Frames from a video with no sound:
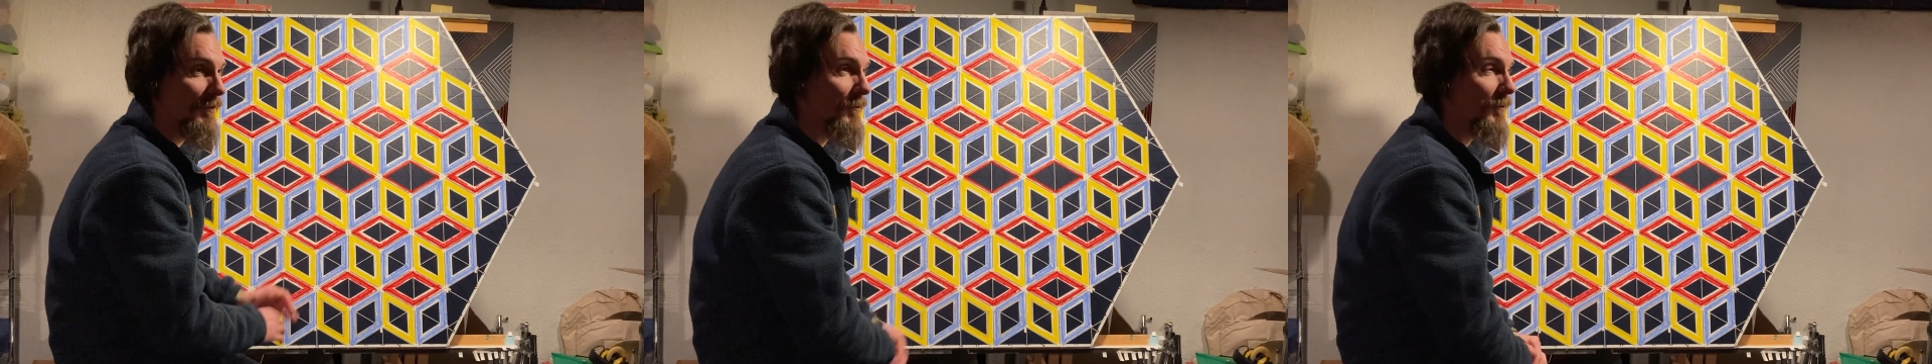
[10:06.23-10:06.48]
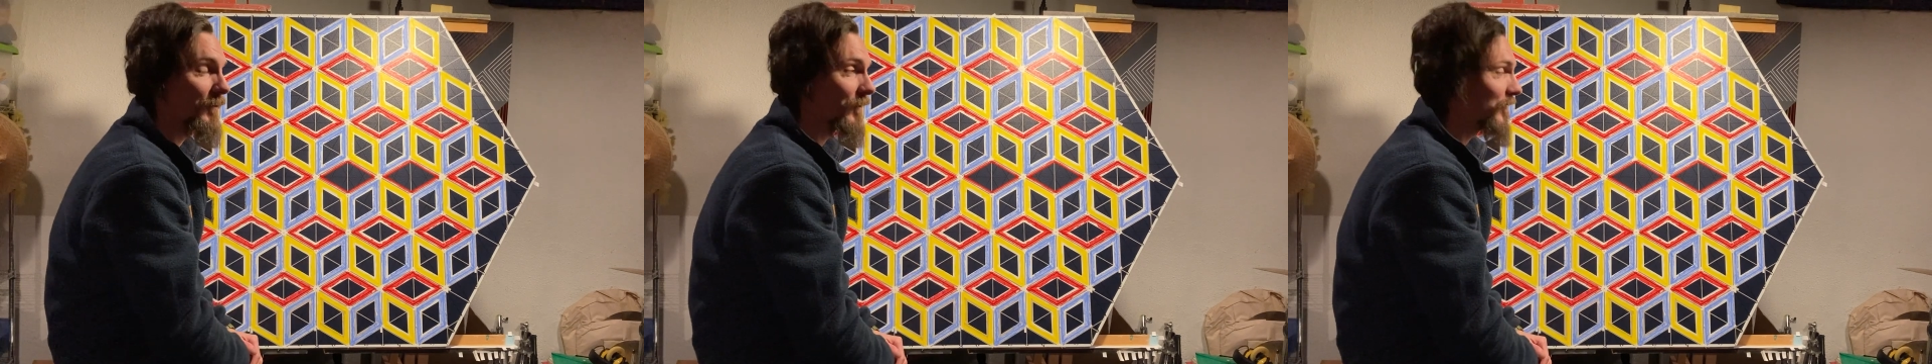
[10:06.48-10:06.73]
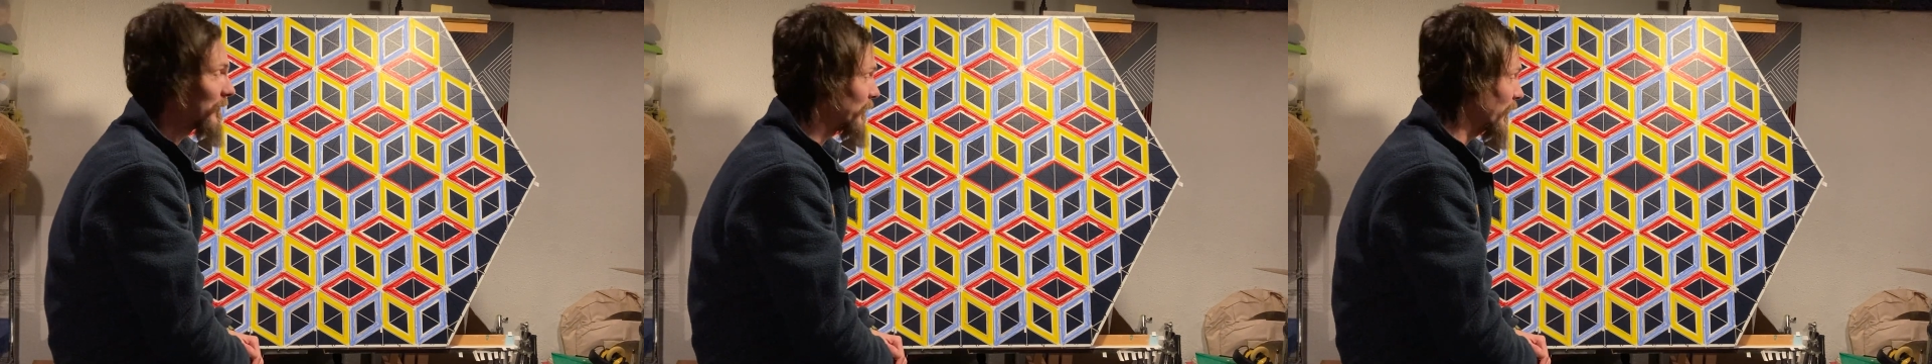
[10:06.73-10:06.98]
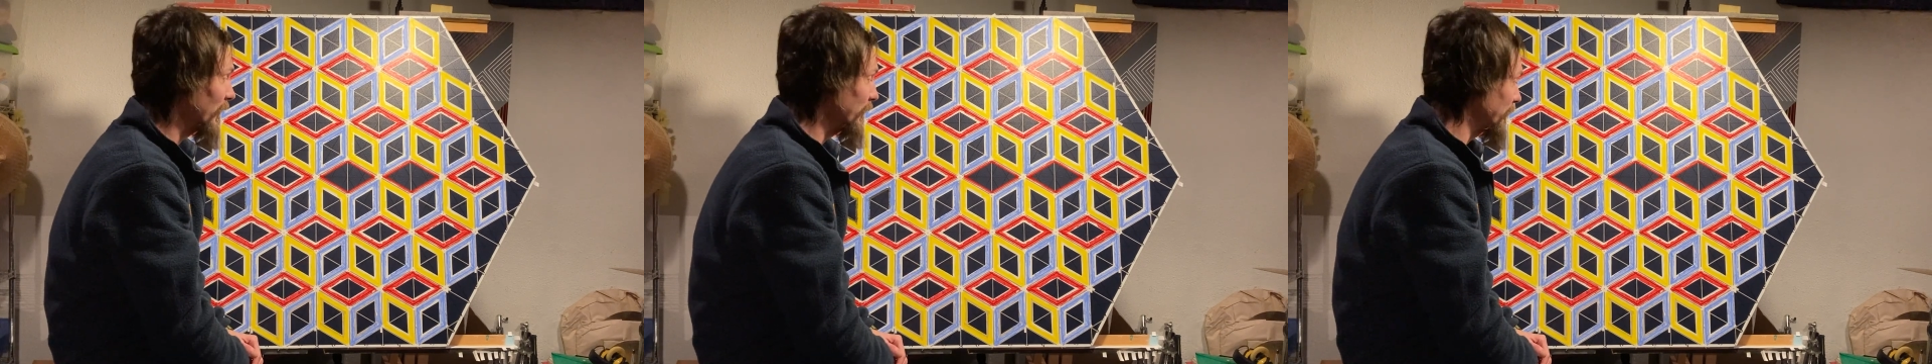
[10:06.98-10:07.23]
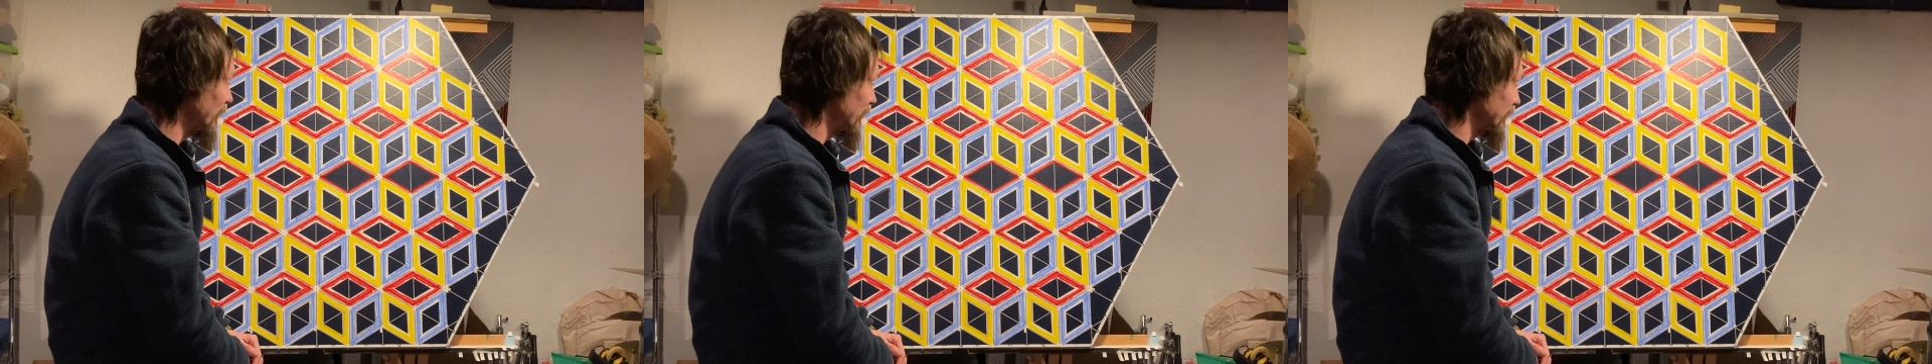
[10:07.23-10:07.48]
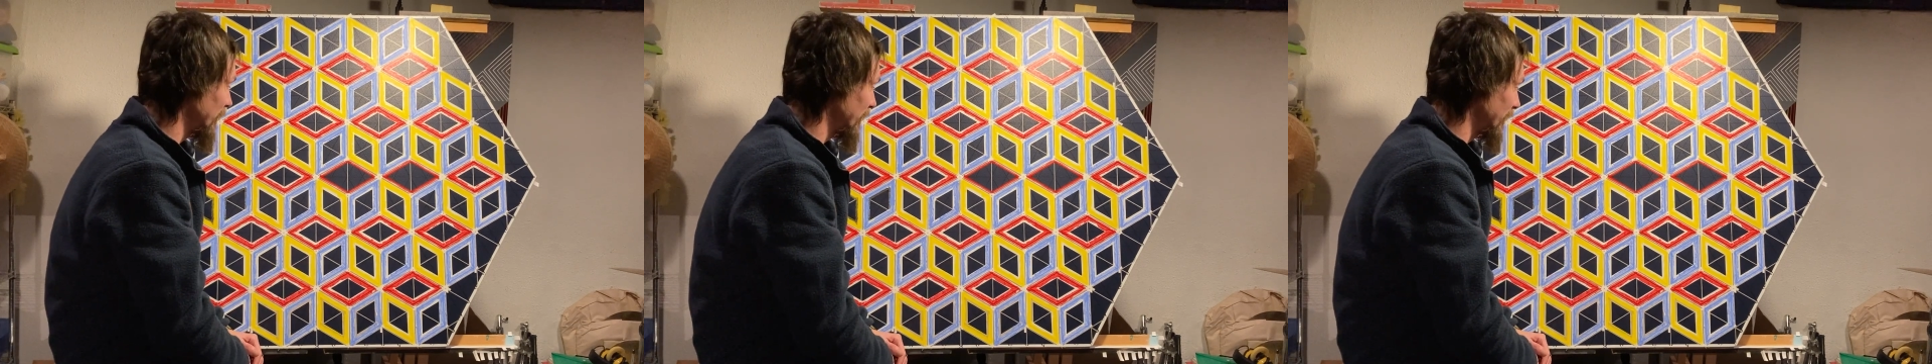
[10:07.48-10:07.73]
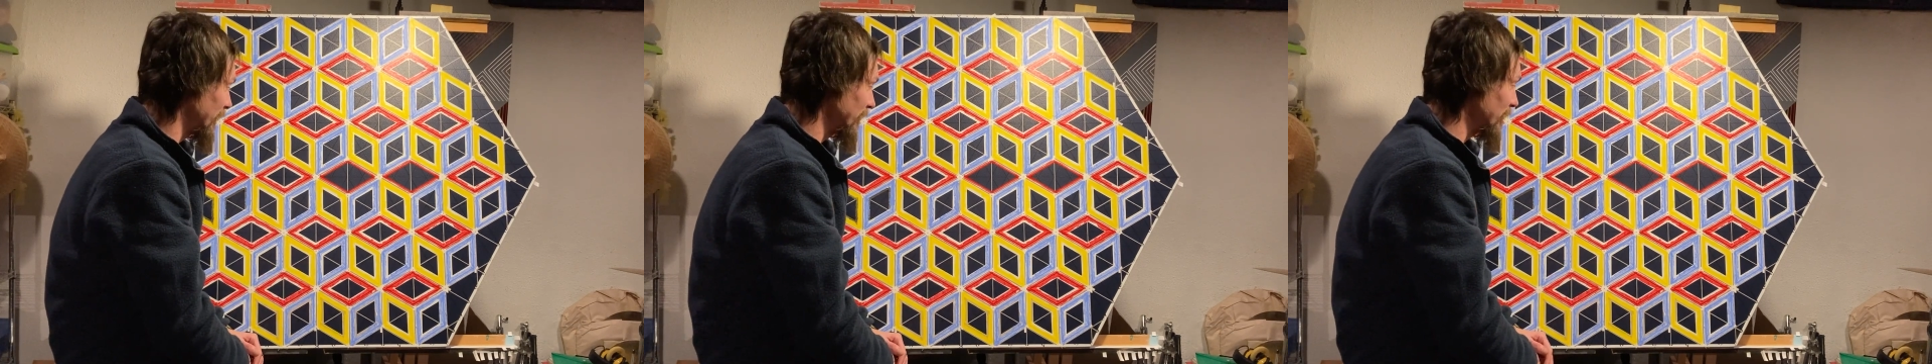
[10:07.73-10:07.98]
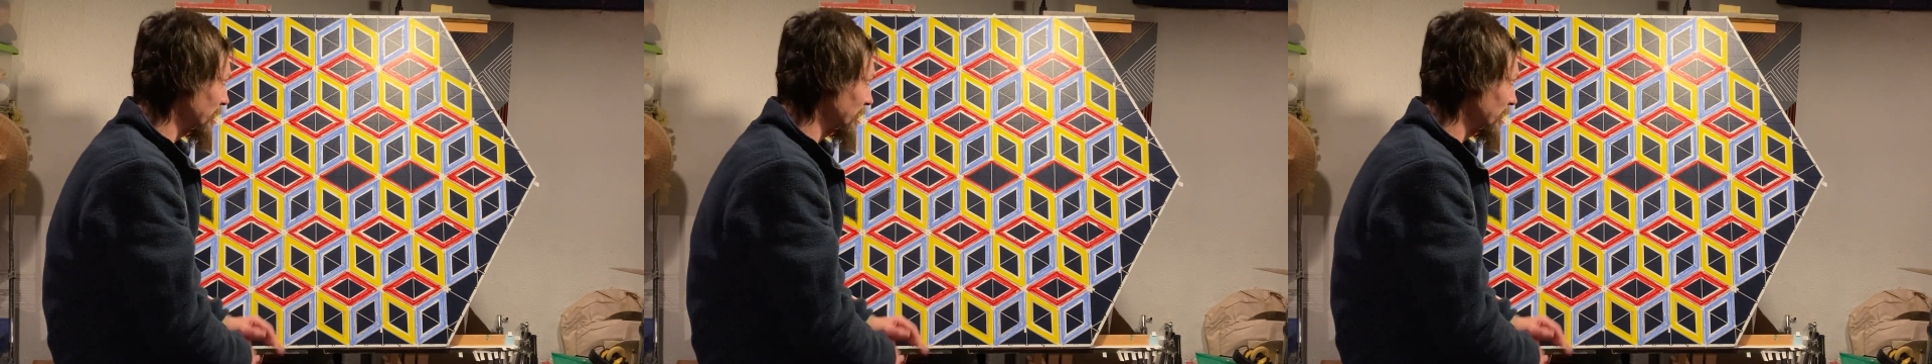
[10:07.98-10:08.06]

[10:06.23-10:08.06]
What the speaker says: corners perfect, or